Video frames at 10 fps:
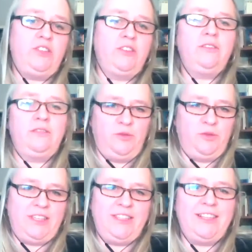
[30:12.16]
Rachel, who
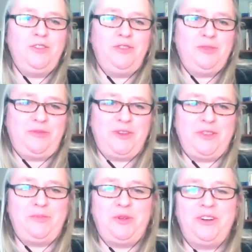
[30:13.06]
says hello to
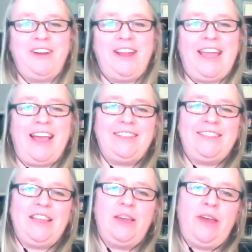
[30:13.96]
Professor Porter,
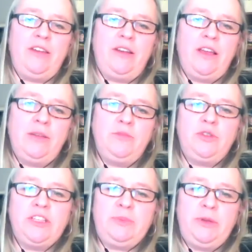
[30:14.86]
asks about
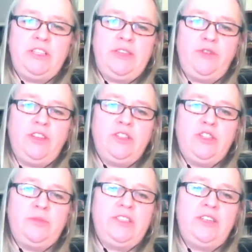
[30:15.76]
transparency for the
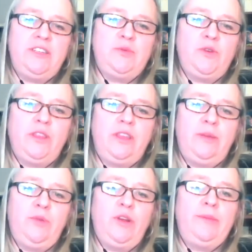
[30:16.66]
consumer citizen is one
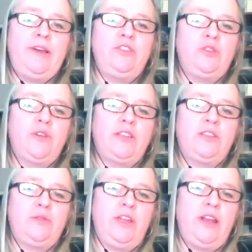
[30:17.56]
thing, but what about
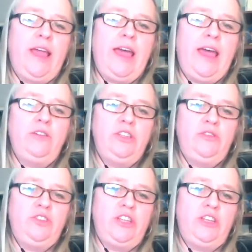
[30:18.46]
trust, right? How do
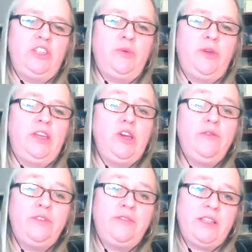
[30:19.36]
you change the way
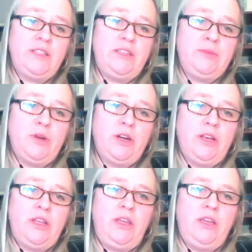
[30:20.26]
COVID vaccine is
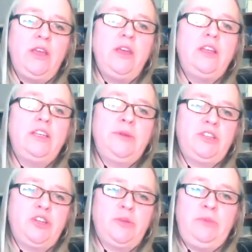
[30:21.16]
marketing to
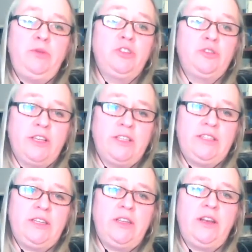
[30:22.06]
make sure people
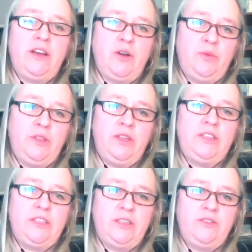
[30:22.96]
trust it and are willing
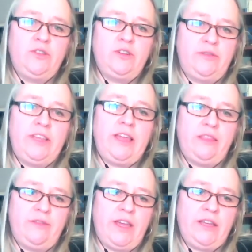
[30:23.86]
to sort of
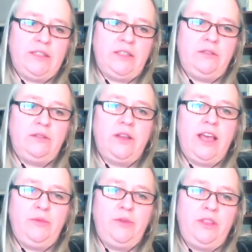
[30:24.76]
get the vaccine?
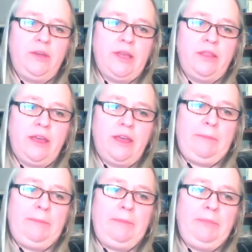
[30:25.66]
How do we think about that?